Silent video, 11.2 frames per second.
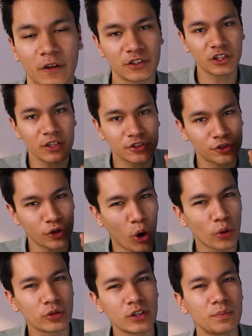Flashcards should
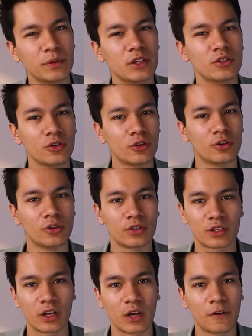only be
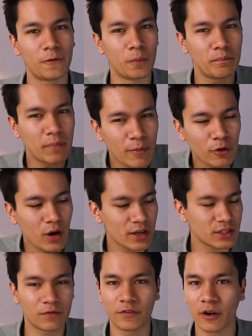used for
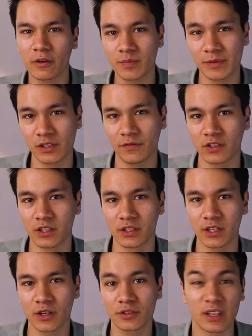memorizing very specific
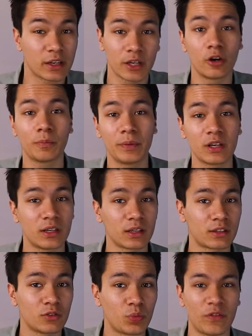details that cannot be
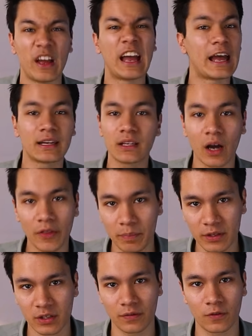connected with any other
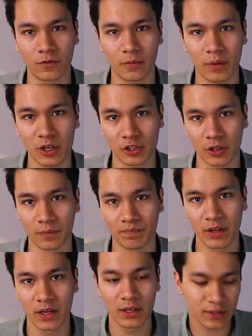bits of information,
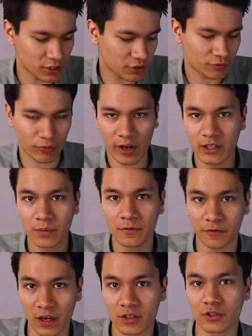such as random
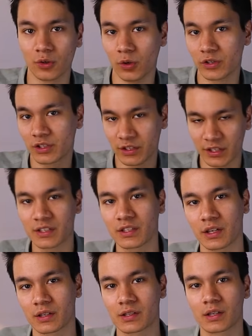facts or
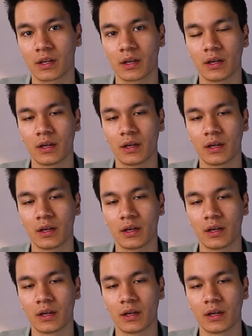statistics.